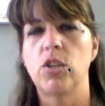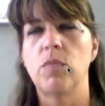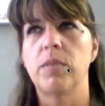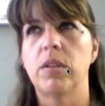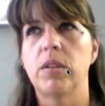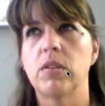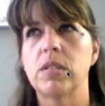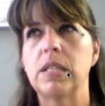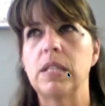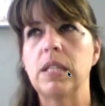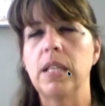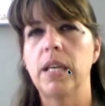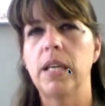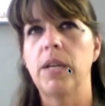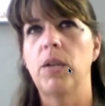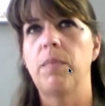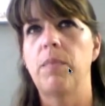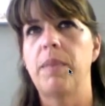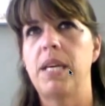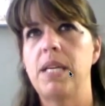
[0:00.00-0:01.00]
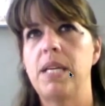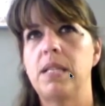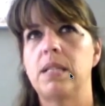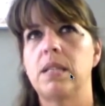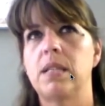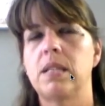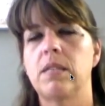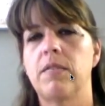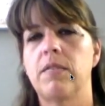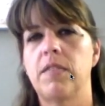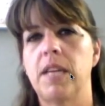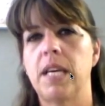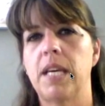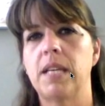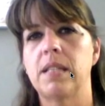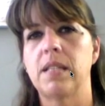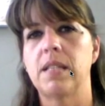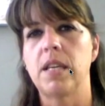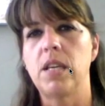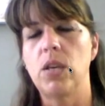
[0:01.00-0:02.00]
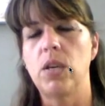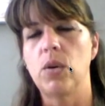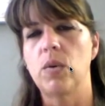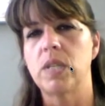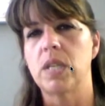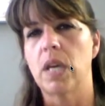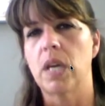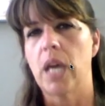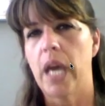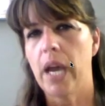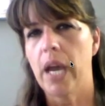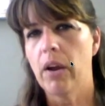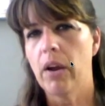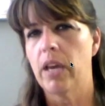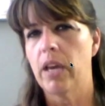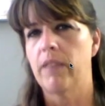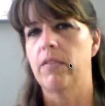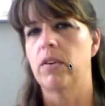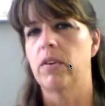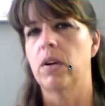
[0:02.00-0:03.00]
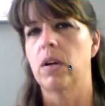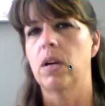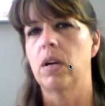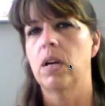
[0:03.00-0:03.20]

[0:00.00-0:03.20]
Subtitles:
but there's little pieces of things that you as a caregiver